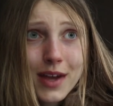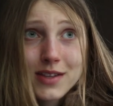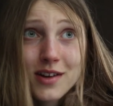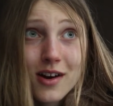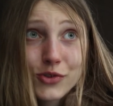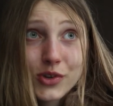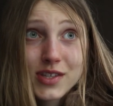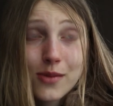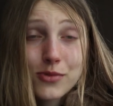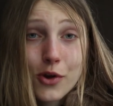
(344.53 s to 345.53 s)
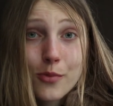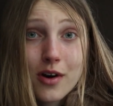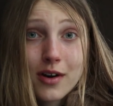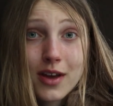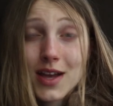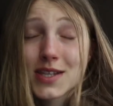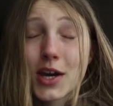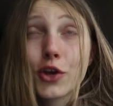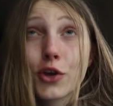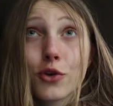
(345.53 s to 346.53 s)
It's hard to accept your body. It's
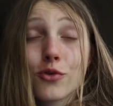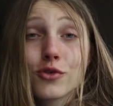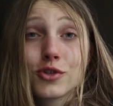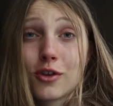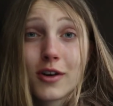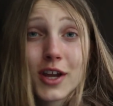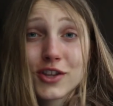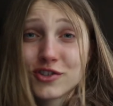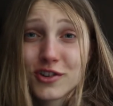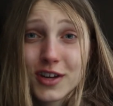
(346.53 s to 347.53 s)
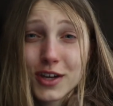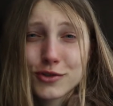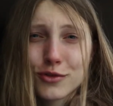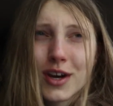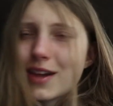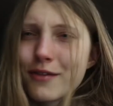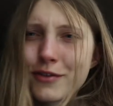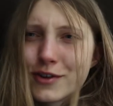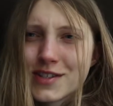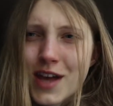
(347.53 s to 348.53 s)
a huge learning journey to love
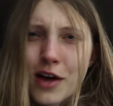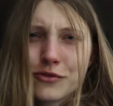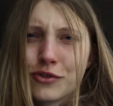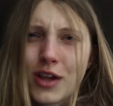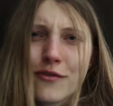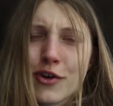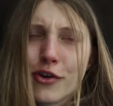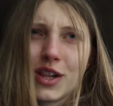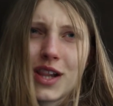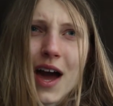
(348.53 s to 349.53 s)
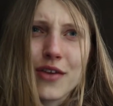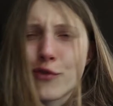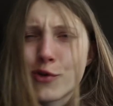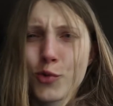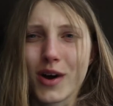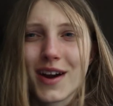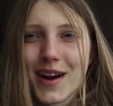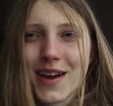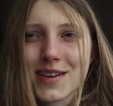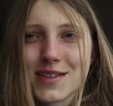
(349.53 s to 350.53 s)
yourself, to love your life for what
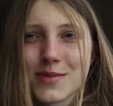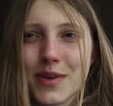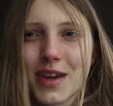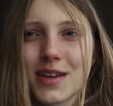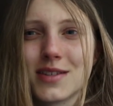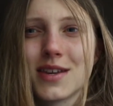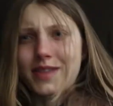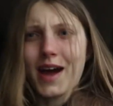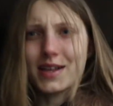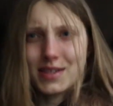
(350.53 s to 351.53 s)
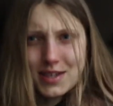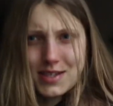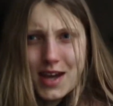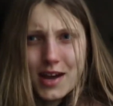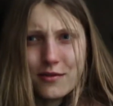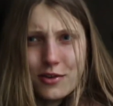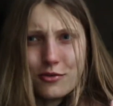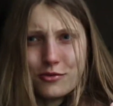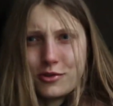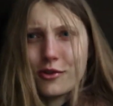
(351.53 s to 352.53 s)
it is, because that inside of
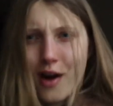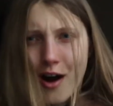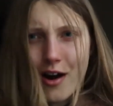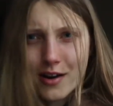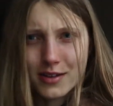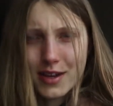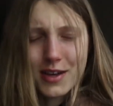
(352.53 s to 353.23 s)
you, your heart,